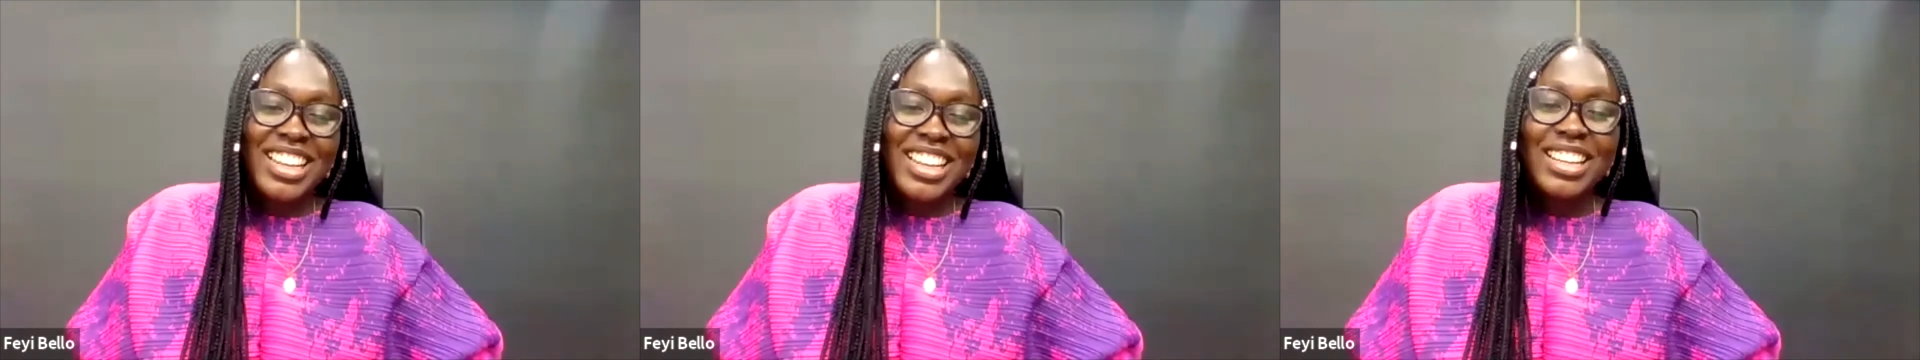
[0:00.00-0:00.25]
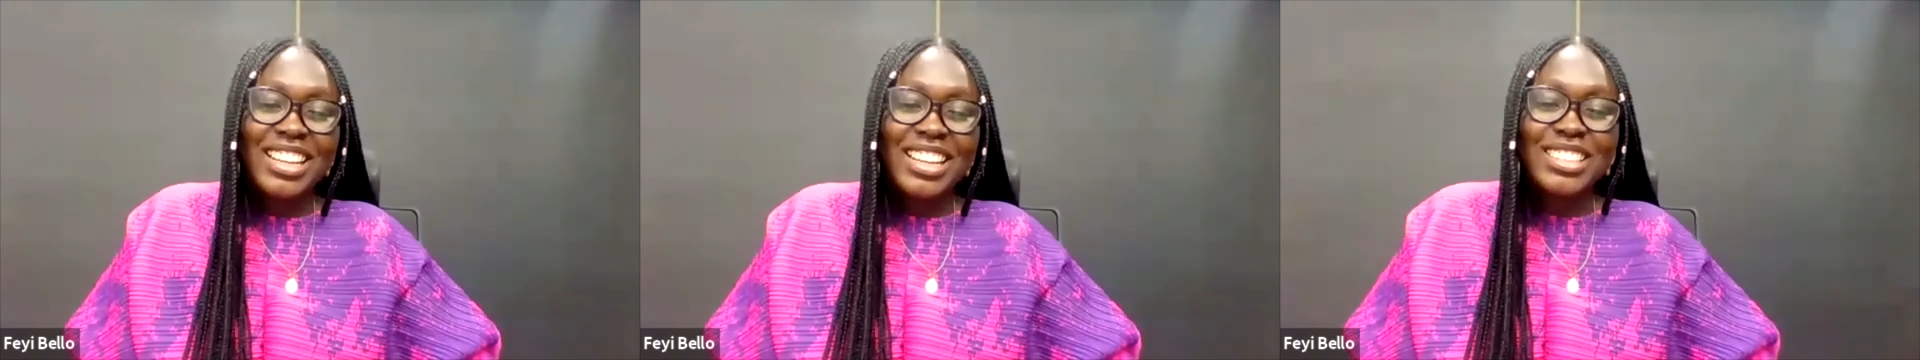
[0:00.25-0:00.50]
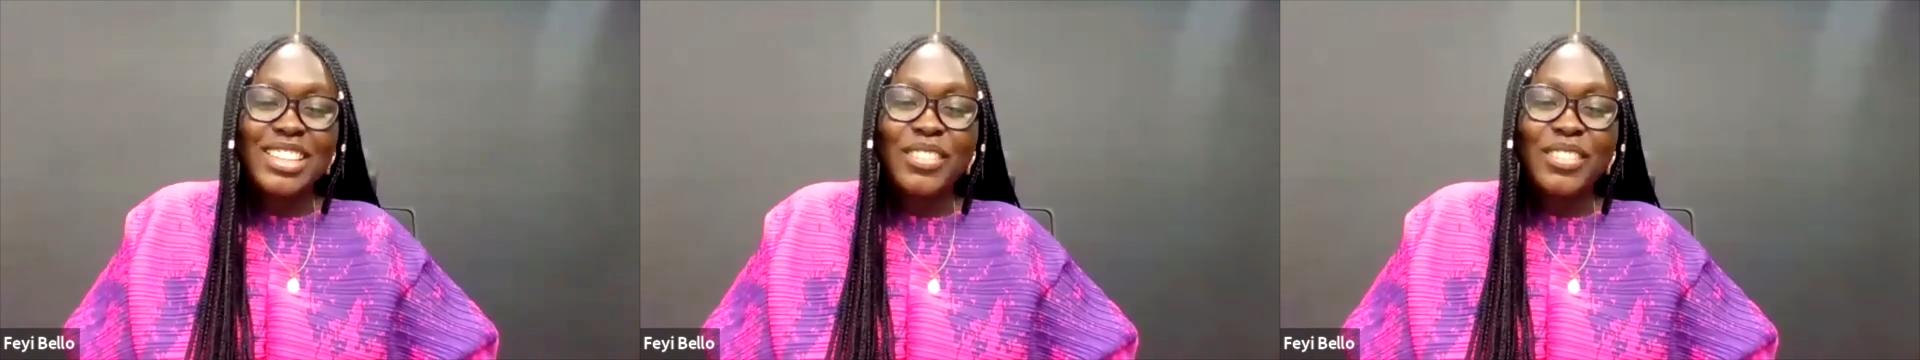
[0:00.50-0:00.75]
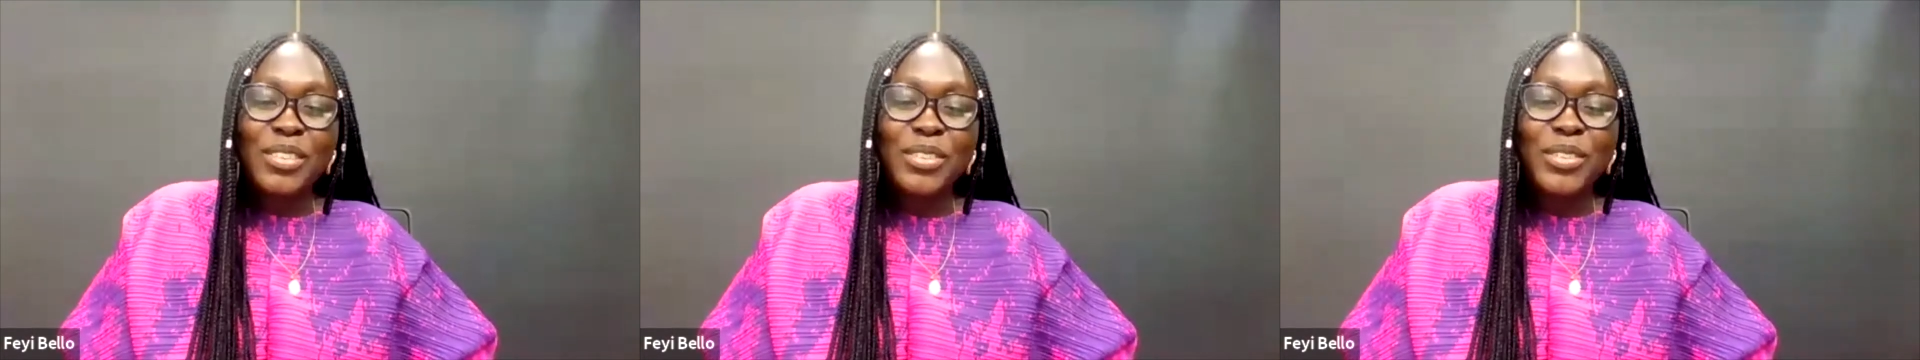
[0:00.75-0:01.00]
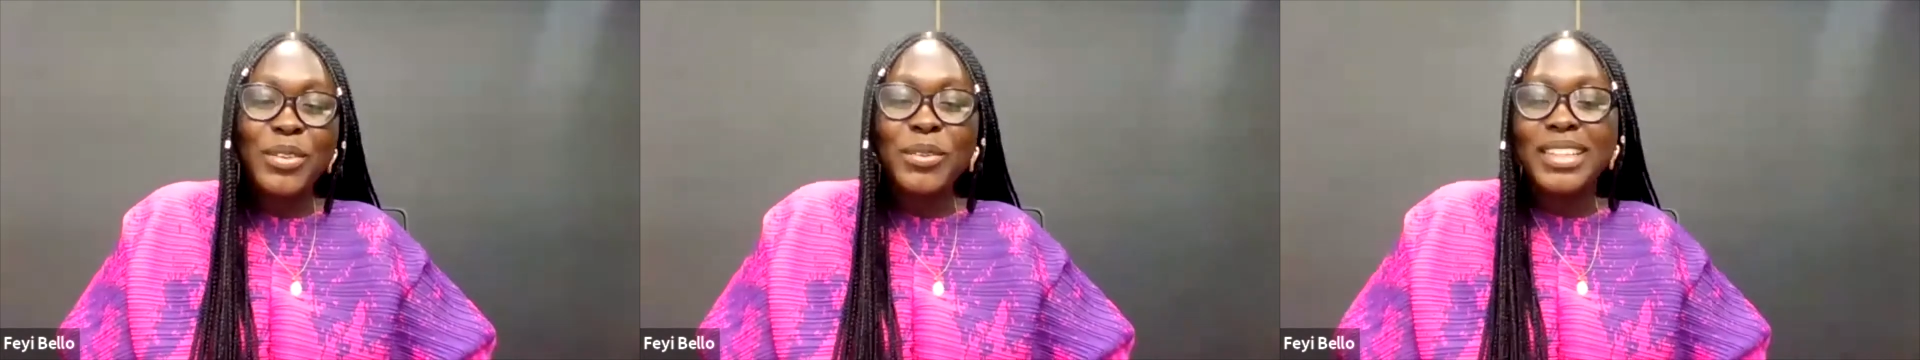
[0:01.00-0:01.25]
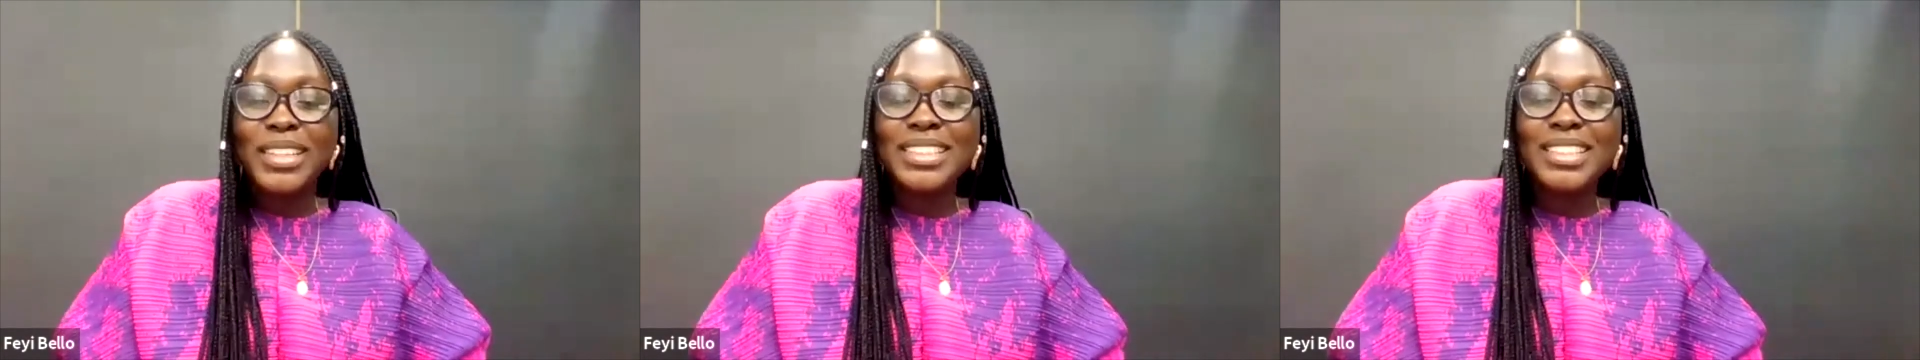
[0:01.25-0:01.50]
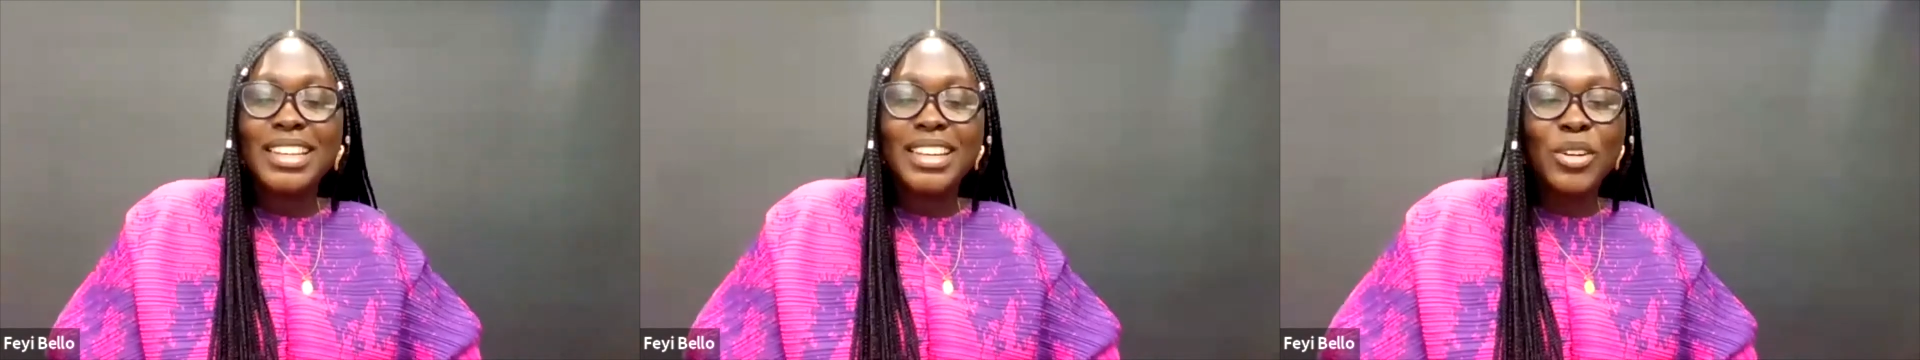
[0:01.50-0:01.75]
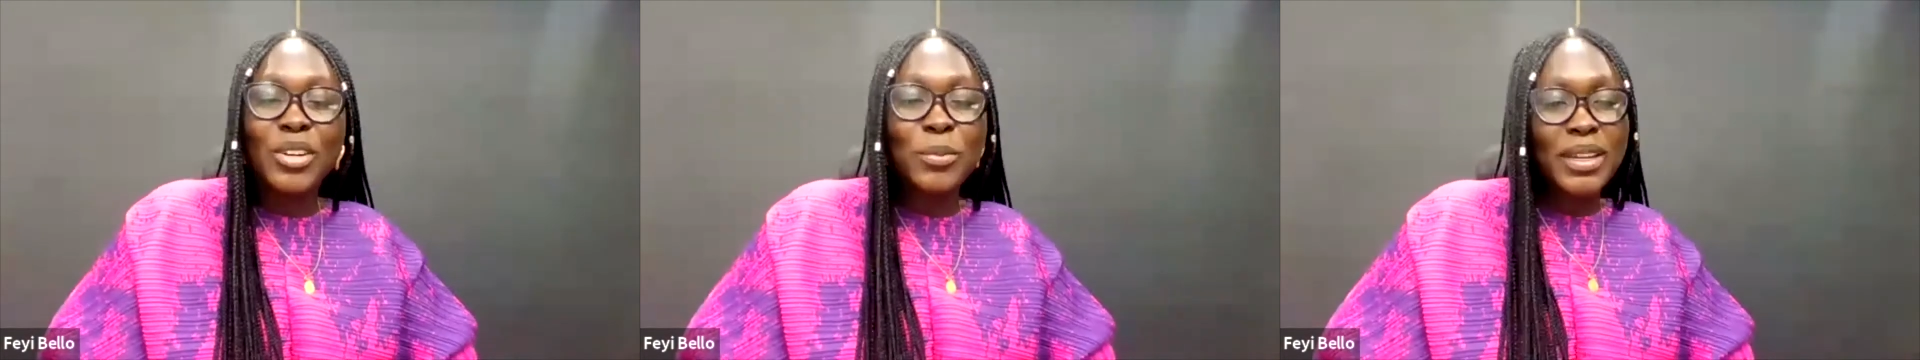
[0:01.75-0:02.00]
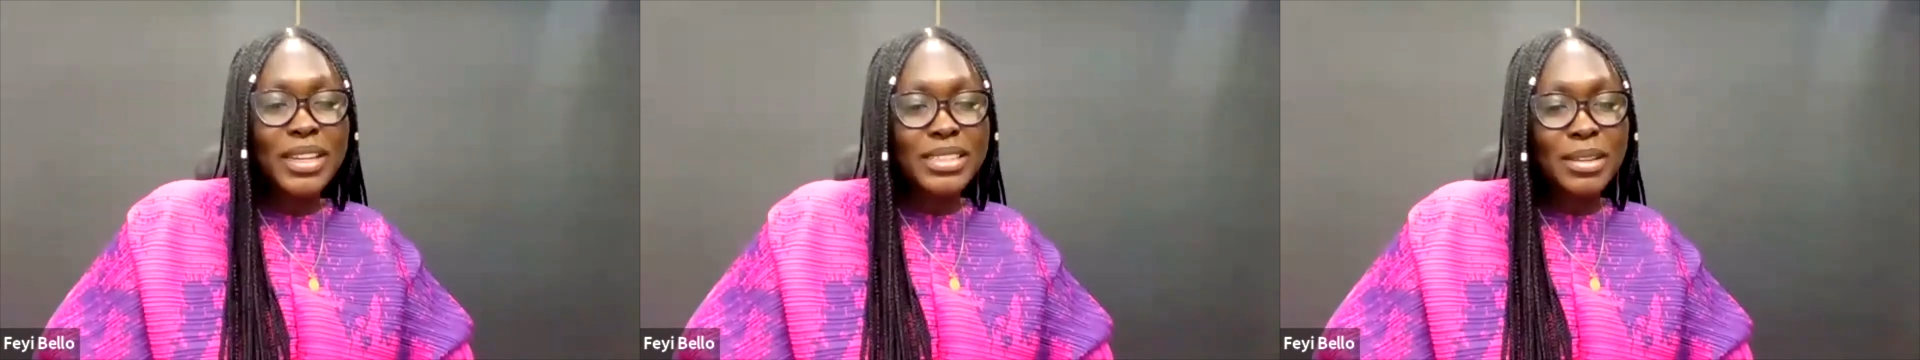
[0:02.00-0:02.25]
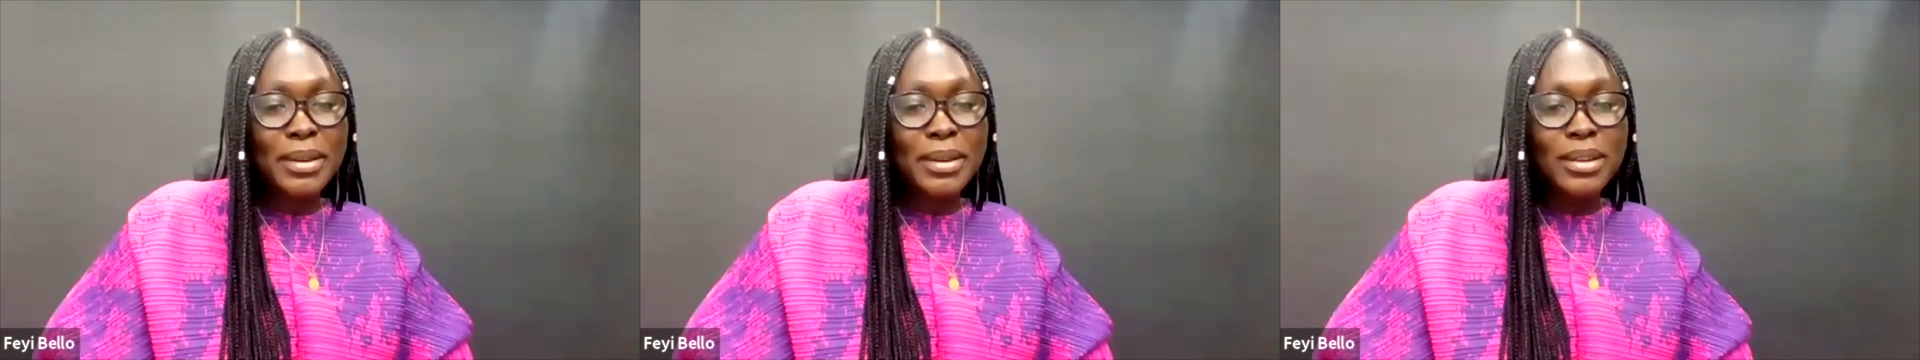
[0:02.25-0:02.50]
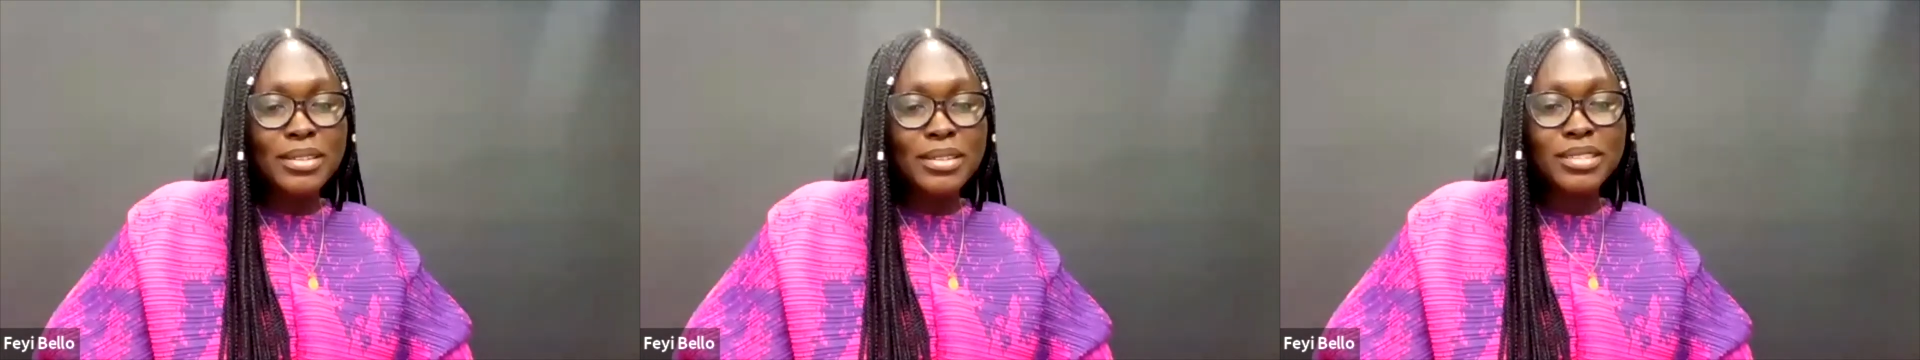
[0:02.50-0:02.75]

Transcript: How's everyone doing today? Hope you guys are well.